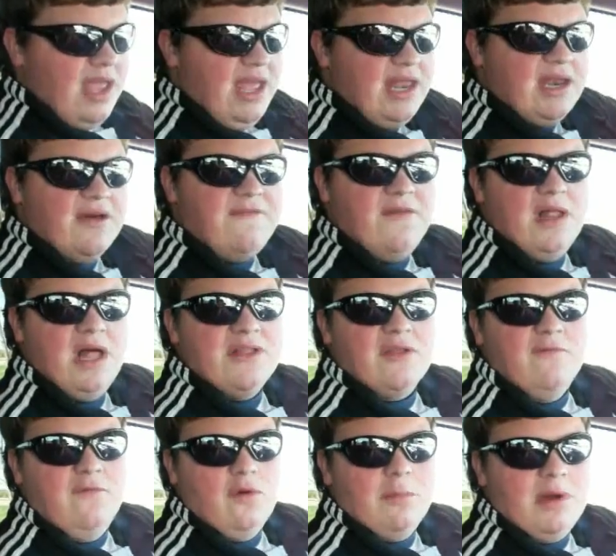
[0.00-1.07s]
and fill out
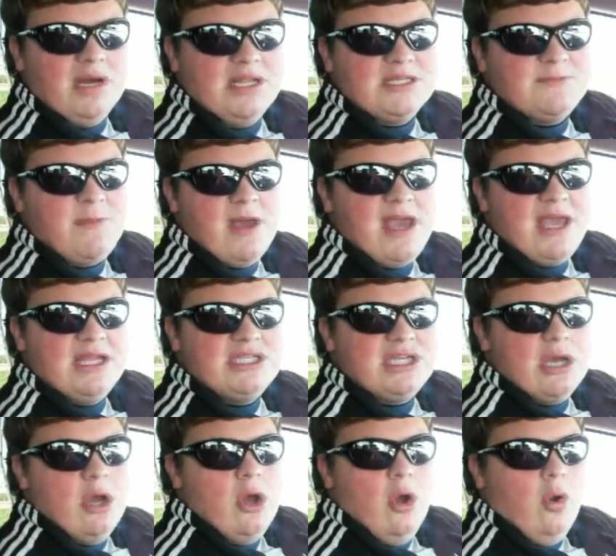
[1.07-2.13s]
the form on this
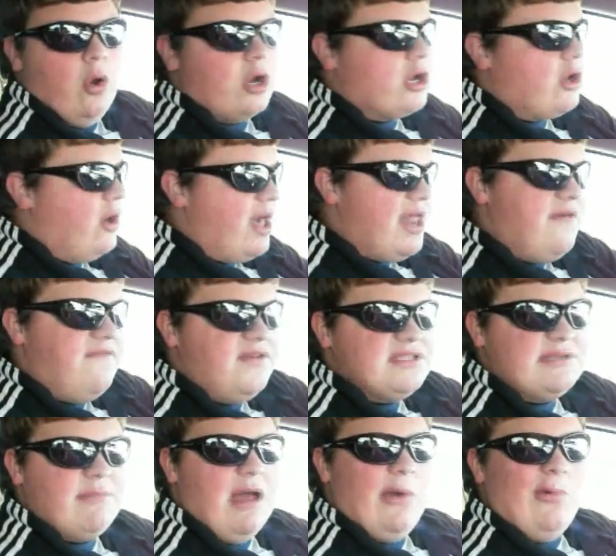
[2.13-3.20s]
page, or go ahead and
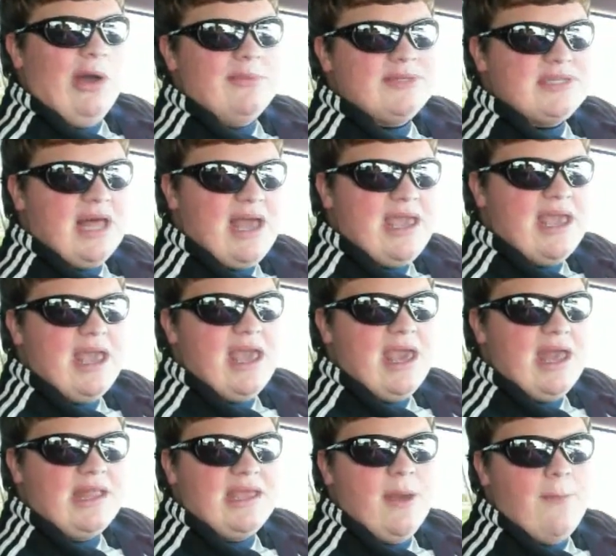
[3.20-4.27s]
visit my website
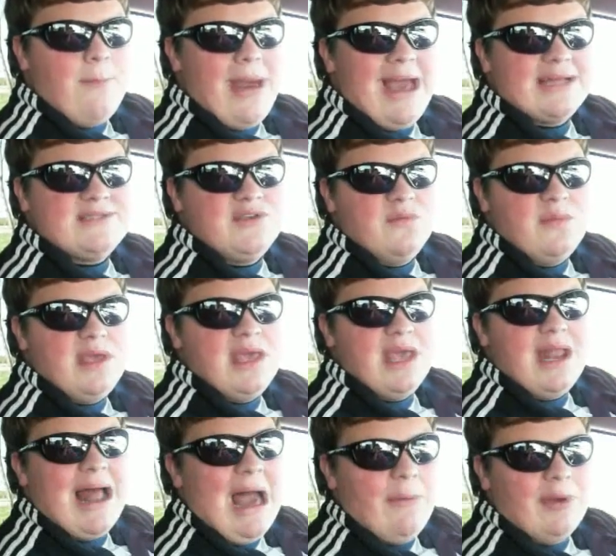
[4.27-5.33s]
and get back to
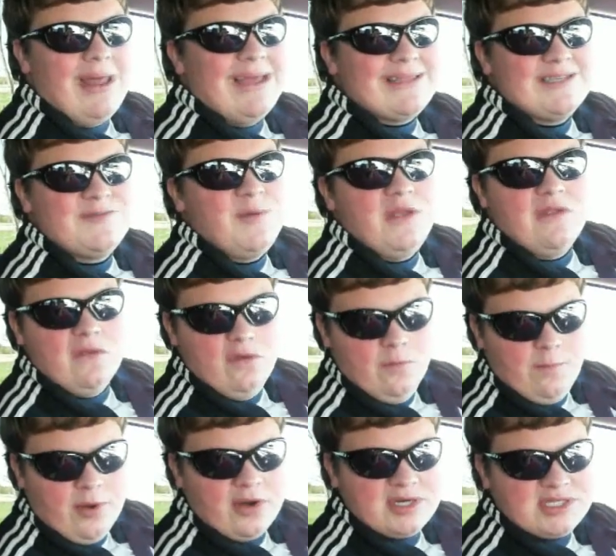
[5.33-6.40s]
me, and I would like to speak to
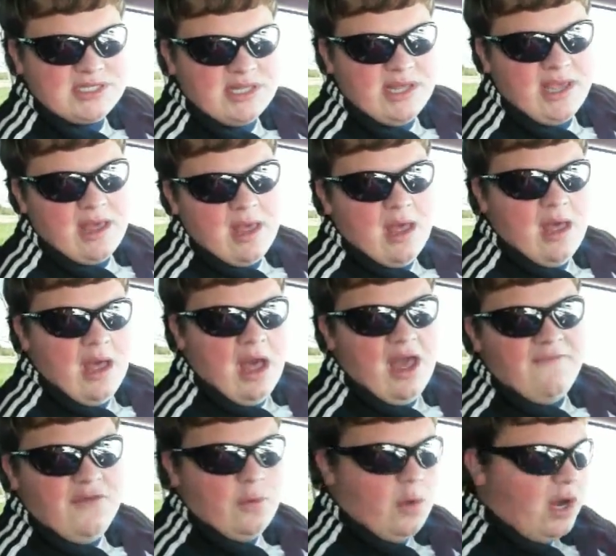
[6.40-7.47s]
you personally.
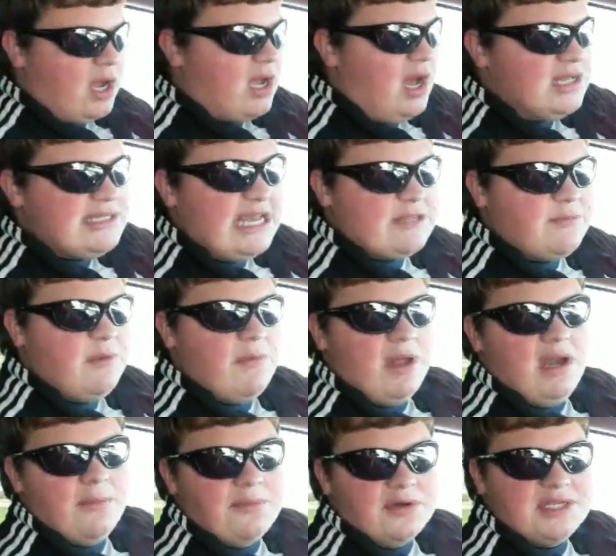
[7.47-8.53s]
If you want to contact me,
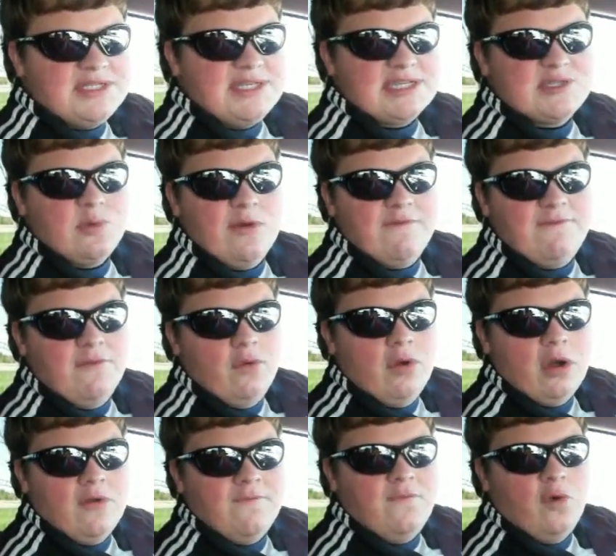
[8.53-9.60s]
my number is
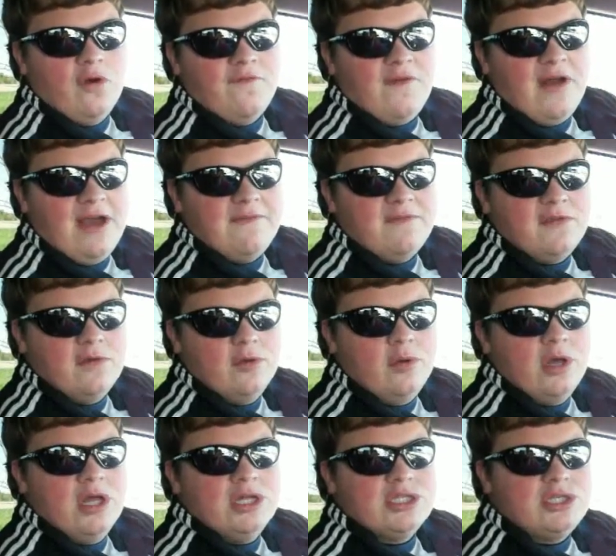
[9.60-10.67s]

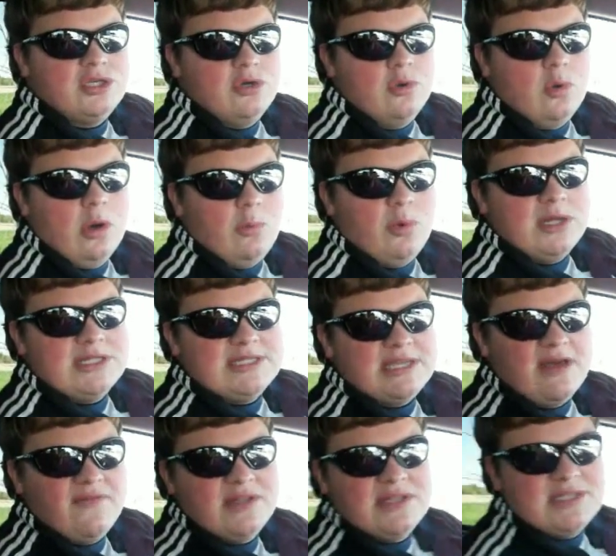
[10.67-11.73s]

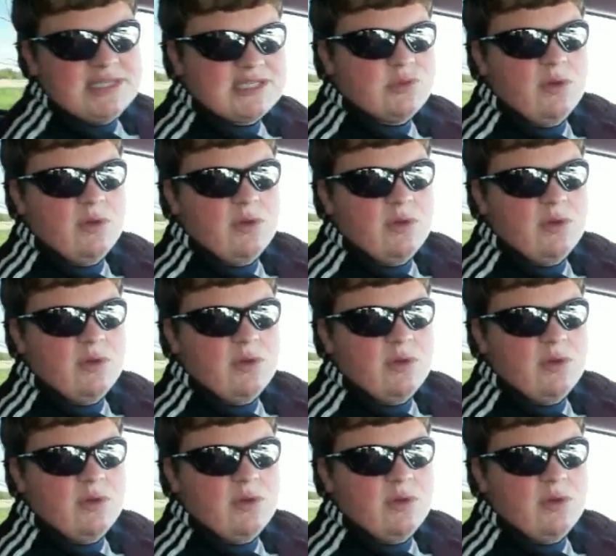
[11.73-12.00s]
614-452-2117,